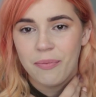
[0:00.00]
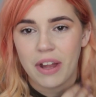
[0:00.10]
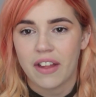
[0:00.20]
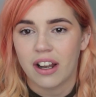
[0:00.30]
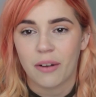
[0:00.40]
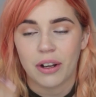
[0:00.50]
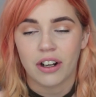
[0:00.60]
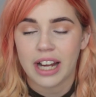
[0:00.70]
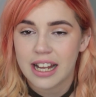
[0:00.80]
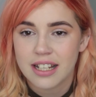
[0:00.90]
And they're like, we
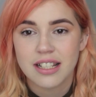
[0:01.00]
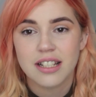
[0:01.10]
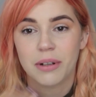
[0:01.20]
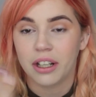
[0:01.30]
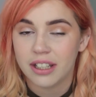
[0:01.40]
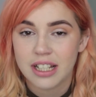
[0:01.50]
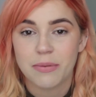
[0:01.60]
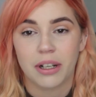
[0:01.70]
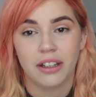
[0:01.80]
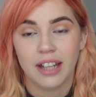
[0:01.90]
got counsellors, we got this,
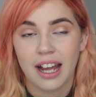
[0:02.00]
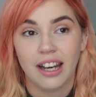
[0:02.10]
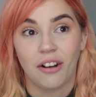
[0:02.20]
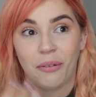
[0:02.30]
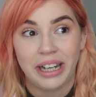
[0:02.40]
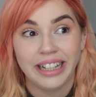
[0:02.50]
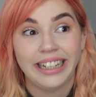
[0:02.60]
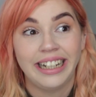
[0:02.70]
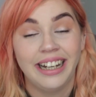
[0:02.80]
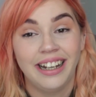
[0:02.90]
we got that. And I
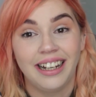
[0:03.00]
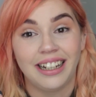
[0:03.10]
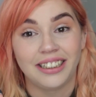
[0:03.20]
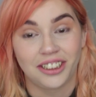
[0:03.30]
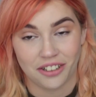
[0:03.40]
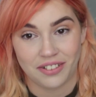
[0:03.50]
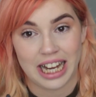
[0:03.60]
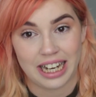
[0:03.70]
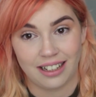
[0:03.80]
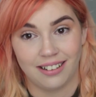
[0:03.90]
really should have
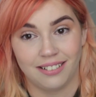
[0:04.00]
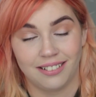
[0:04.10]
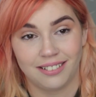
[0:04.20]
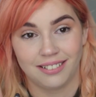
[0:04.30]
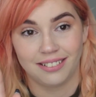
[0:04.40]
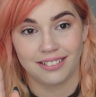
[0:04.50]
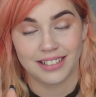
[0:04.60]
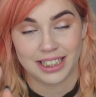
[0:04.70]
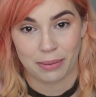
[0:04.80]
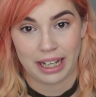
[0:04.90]
taken
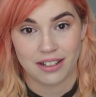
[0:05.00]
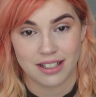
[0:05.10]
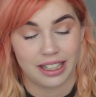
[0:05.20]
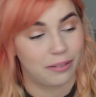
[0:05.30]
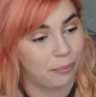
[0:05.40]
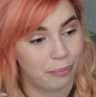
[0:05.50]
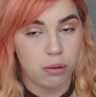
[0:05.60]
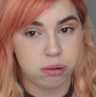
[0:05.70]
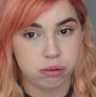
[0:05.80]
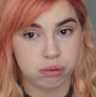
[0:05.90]
some counselling.
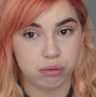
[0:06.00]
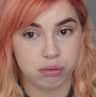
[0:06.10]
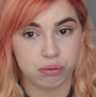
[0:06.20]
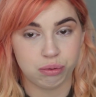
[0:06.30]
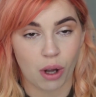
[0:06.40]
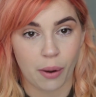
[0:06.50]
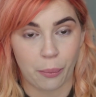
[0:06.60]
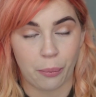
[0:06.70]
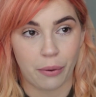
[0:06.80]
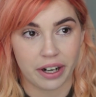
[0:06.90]

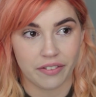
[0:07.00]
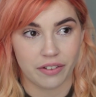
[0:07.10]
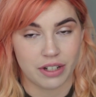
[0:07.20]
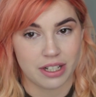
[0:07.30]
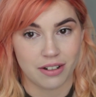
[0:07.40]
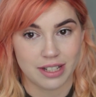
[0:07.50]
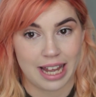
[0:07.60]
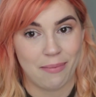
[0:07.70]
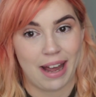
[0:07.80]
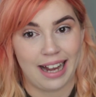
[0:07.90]
One of the results
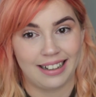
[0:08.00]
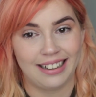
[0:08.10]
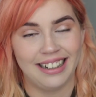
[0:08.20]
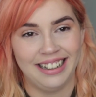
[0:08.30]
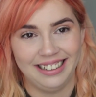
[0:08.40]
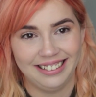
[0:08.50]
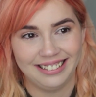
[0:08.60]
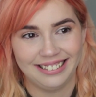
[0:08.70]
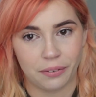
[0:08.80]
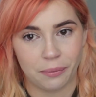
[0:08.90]
came back
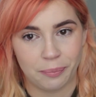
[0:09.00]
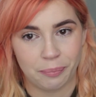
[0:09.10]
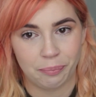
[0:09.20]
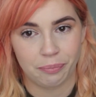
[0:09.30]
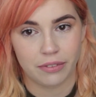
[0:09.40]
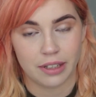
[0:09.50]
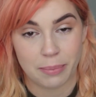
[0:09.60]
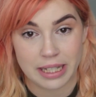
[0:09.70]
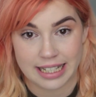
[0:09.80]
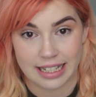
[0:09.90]
from the
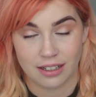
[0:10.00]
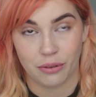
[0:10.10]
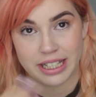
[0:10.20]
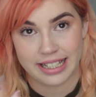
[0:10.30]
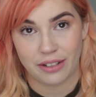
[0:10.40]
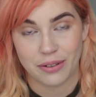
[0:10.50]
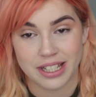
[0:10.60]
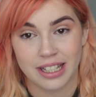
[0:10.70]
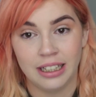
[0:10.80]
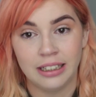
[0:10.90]
placenta, or the
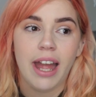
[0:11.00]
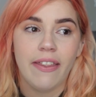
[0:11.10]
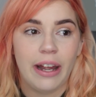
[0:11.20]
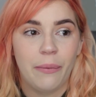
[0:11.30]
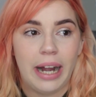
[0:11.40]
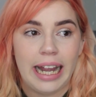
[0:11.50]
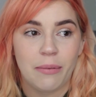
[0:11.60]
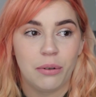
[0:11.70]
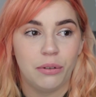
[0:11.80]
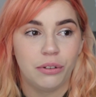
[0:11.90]
cells, and they were
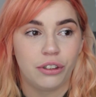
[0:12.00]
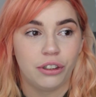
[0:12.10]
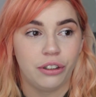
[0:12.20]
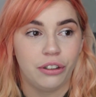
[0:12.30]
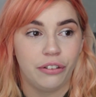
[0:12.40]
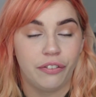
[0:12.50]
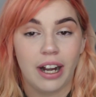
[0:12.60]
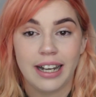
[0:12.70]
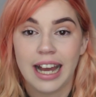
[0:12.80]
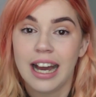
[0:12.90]
able to
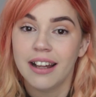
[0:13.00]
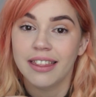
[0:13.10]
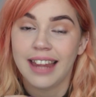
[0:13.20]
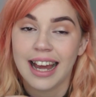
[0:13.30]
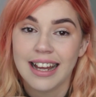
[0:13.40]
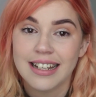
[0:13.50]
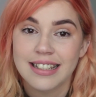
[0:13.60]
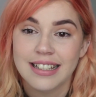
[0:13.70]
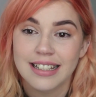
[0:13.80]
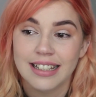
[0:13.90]
find out
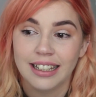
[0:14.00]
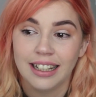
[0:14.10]
that